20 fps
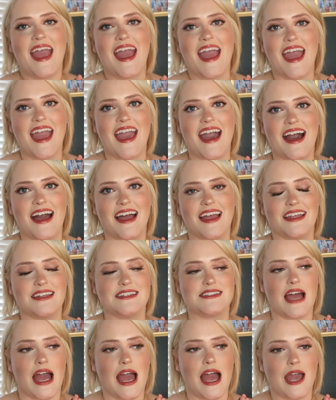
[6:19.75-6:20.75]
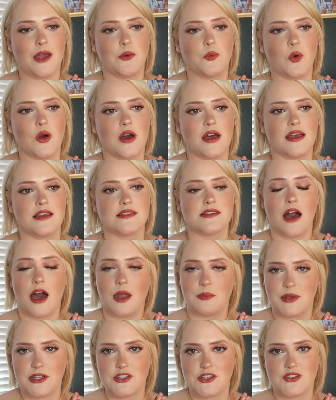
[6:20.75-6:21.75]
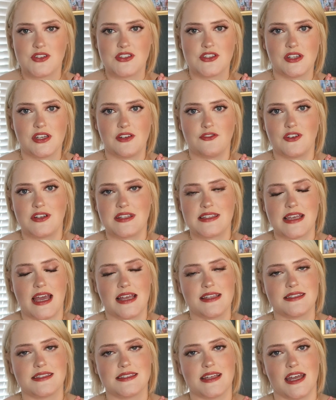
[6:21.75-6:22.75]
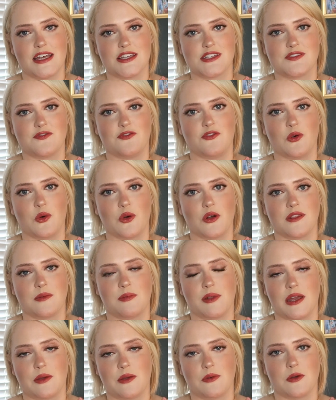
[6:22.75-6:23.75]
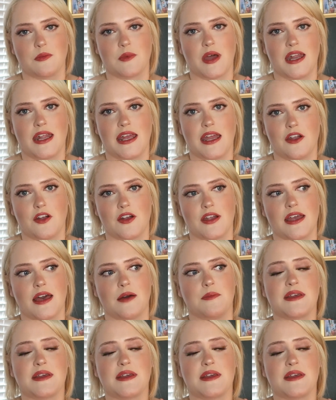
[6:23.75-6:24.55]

and I was on Pinterest looking for design styles for the playroom kind of area